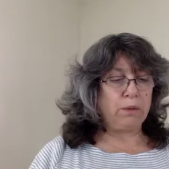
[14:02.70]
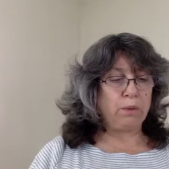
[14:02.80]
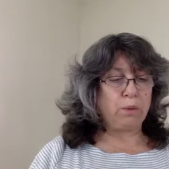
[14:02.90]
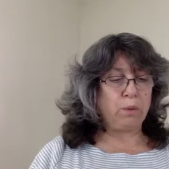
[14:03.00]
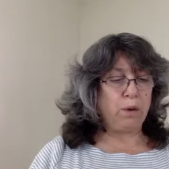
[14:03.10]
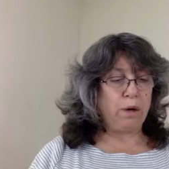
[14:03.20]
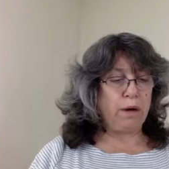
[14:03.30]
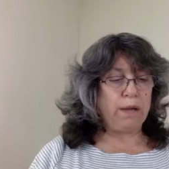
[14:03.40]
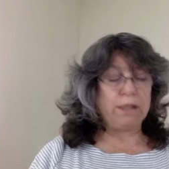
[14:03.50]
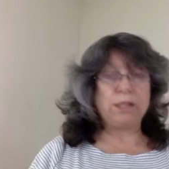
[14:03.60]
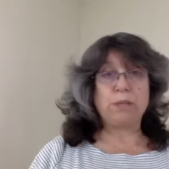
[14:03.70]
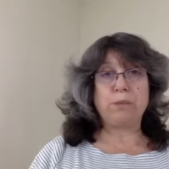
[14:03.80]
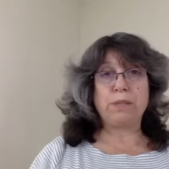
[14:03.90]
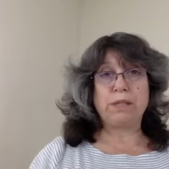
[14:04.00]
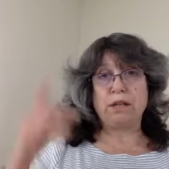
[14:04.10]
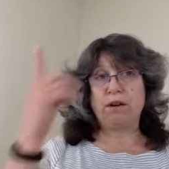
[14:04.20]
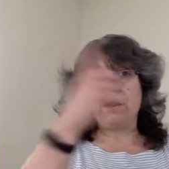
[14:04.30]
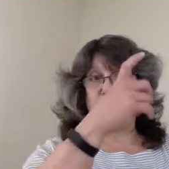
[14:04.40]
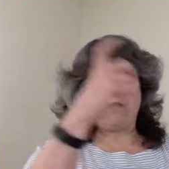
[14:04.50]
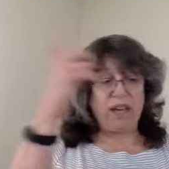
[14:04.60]
with water and spritz it
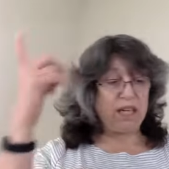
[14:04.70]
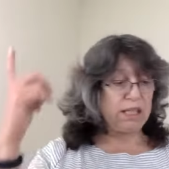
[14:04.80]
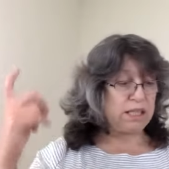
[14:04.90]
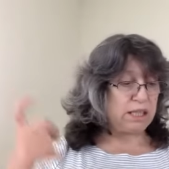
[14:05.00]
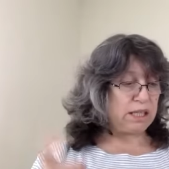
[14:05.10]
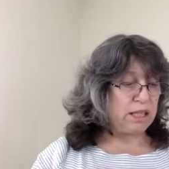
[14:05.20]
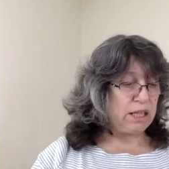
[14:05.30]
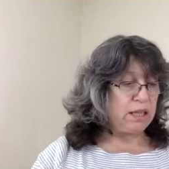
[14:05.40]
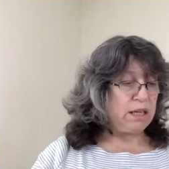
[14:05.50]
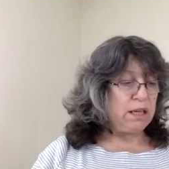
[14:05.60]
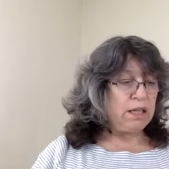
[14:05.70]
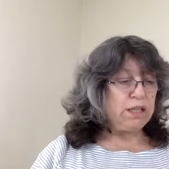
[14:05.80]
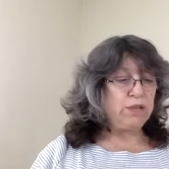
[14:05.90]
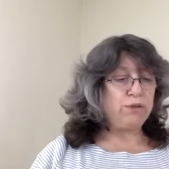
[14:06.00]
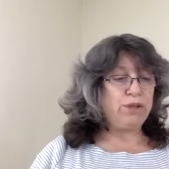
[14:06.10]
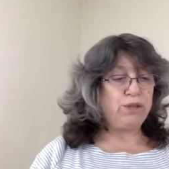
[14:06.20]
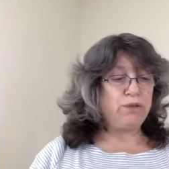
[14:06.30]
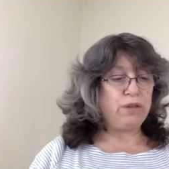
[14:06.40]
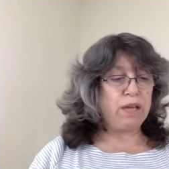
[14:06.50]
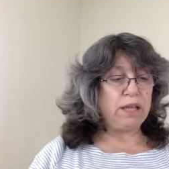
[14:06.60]
on the face to
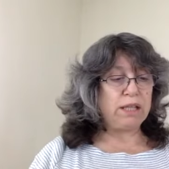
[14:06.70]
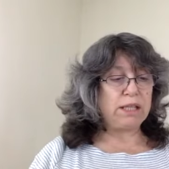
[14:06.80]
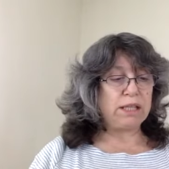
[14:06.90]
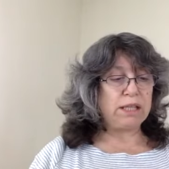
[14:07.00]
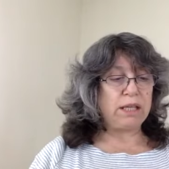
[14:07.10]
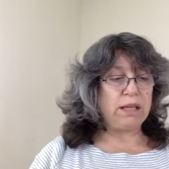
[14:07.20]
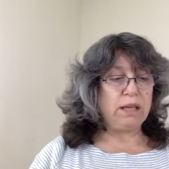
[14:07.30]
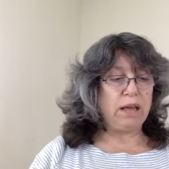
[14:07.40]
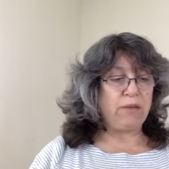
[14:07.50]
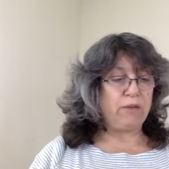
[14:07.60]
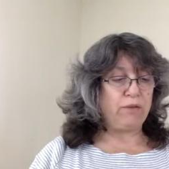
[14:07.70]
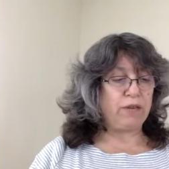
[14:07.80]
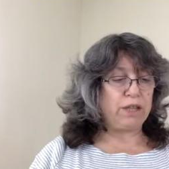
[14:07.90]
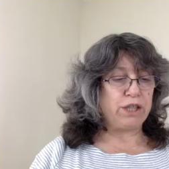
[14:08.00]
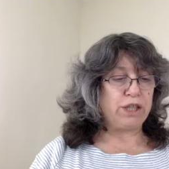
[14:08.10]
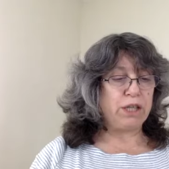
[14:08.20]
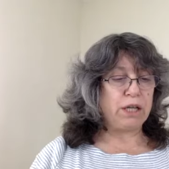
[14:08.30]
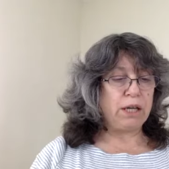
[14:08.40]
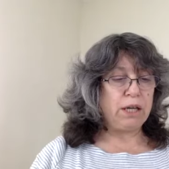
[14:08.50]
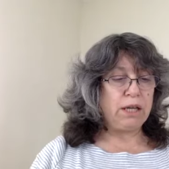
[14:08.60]
rejuvenate skin and refresh
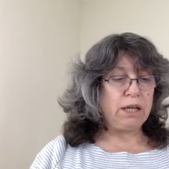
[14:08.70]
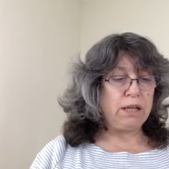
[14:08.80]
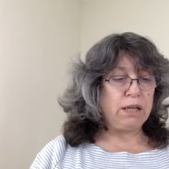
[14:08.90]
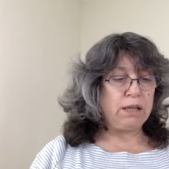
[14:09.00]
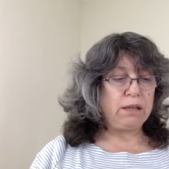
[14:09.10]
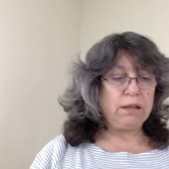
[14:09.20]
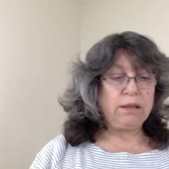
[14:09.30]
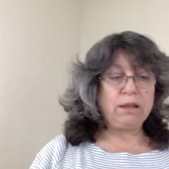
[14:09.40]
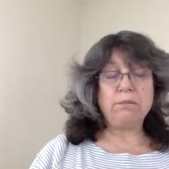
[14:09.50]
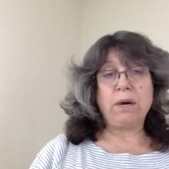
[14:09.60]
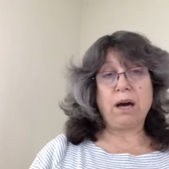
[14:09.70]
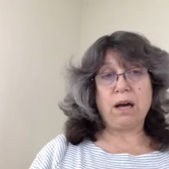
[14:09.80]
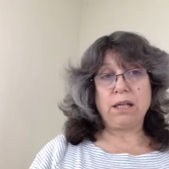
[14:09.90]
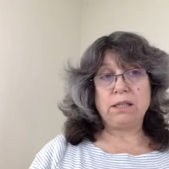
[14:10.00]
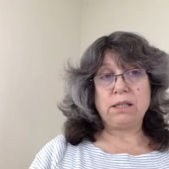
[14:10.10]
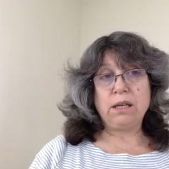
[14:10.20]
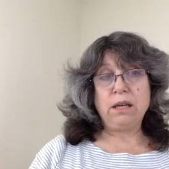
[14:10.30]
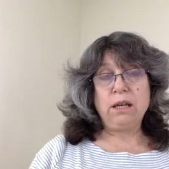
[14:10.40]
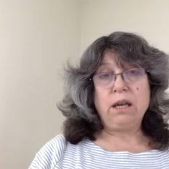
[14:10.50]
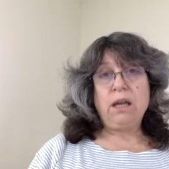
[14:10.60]
the mind.
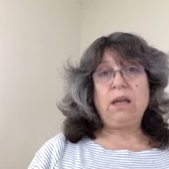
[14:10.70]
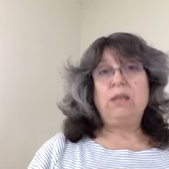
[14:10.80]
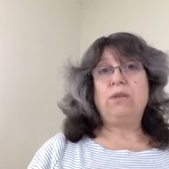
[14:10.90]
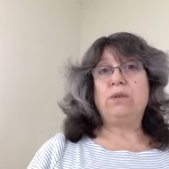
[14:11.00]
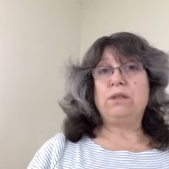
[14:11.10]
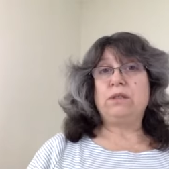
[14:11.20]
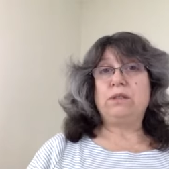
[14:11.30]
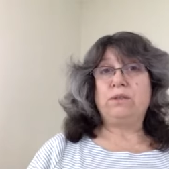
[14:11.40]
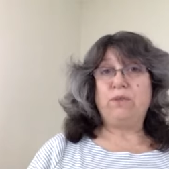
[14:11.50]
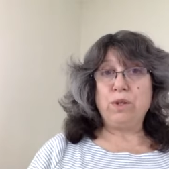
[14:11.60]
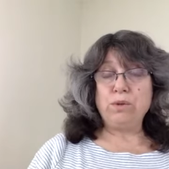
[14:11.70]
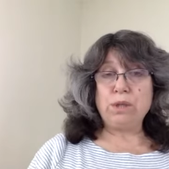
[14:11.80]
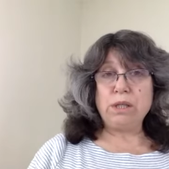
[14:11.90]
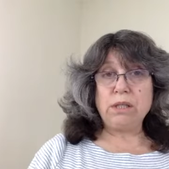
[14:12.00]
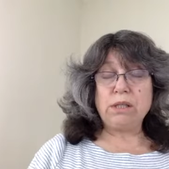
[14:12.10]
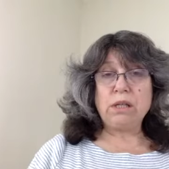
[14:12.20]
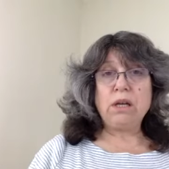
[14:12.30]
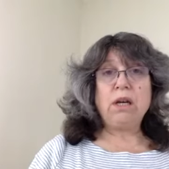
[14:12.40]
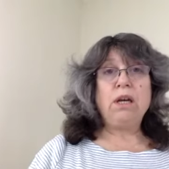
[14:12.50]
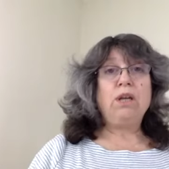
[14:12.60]
You can diffuse it.
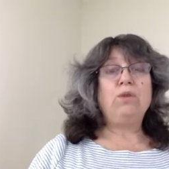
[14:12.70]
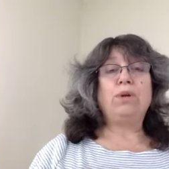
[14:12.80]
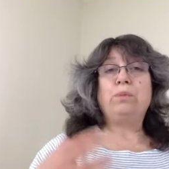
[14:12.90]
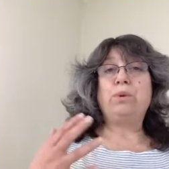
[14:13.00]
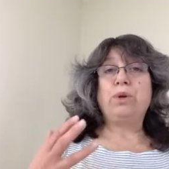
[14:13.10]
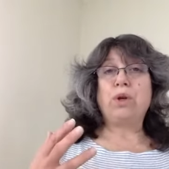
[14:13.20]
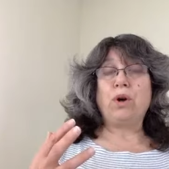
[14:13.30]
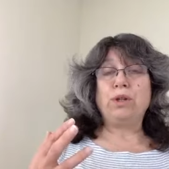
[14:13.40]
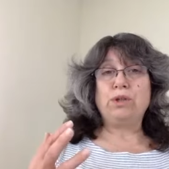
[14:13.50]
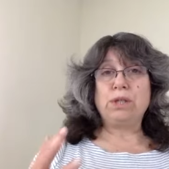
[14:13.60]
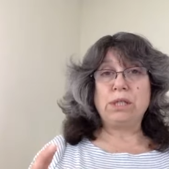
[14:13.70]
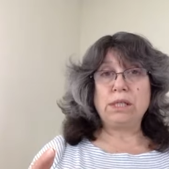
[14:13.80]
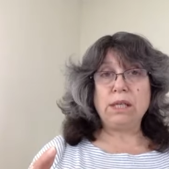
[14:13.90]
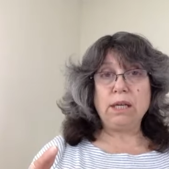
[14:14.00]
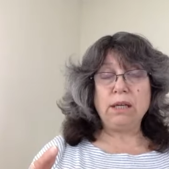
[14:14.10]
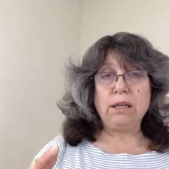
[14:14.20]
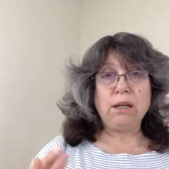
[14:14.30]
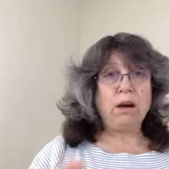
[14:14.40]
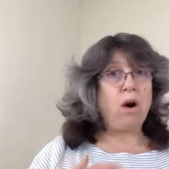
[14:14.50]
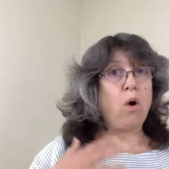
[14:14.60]
You can put it on your
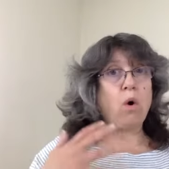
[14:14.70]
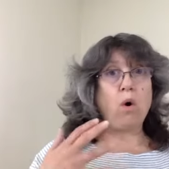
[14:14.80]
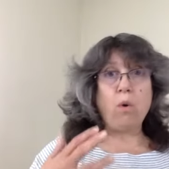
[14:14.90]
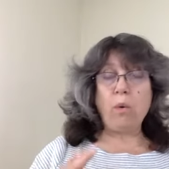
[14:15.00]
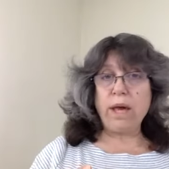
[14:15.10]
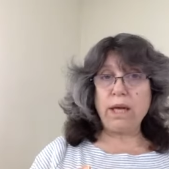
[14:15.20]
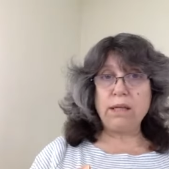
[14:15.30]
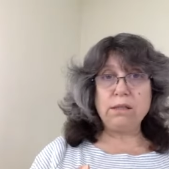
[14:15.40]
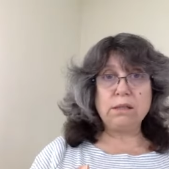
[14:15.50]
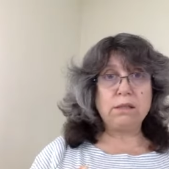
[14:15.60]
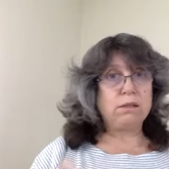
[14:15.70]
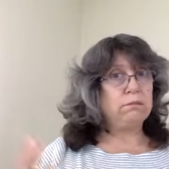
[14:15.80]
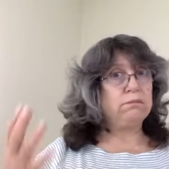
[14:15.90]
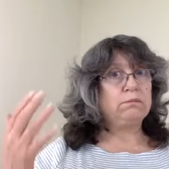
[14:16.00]
skin always